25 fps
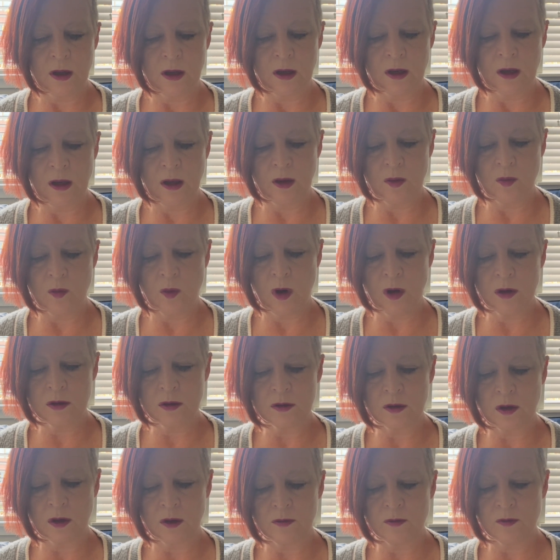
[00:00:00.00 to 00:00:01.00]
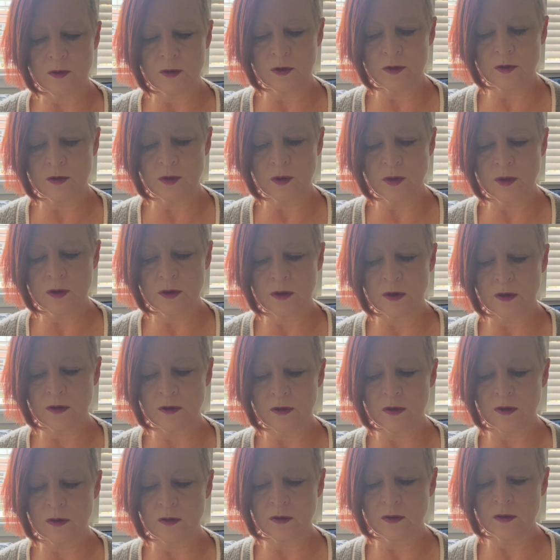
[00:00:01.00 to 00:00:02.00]
and had walked on for a short
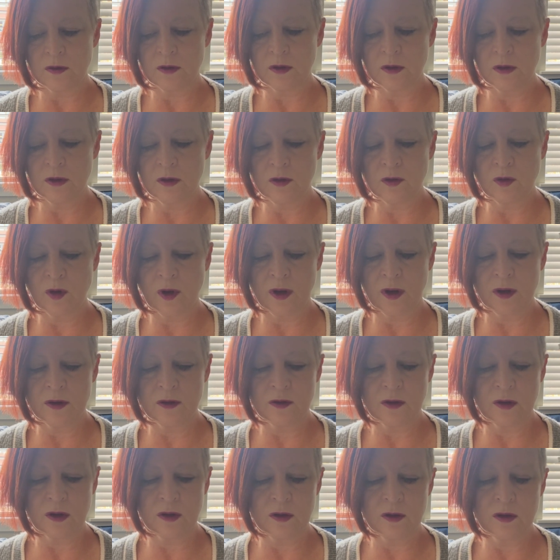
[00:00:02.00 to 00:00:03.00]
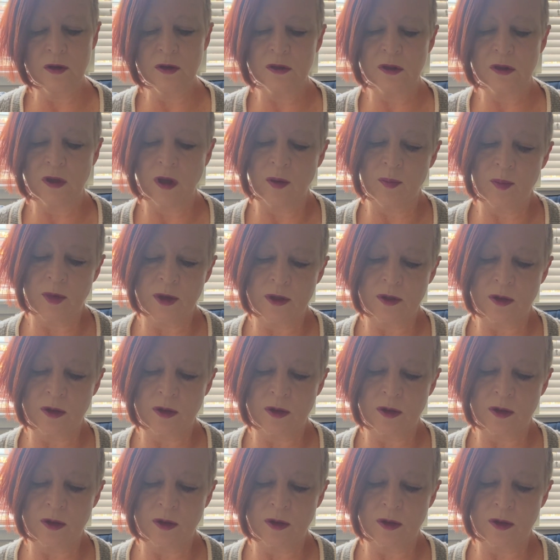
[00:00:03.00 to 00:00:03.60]
distance, the little grandson looked up at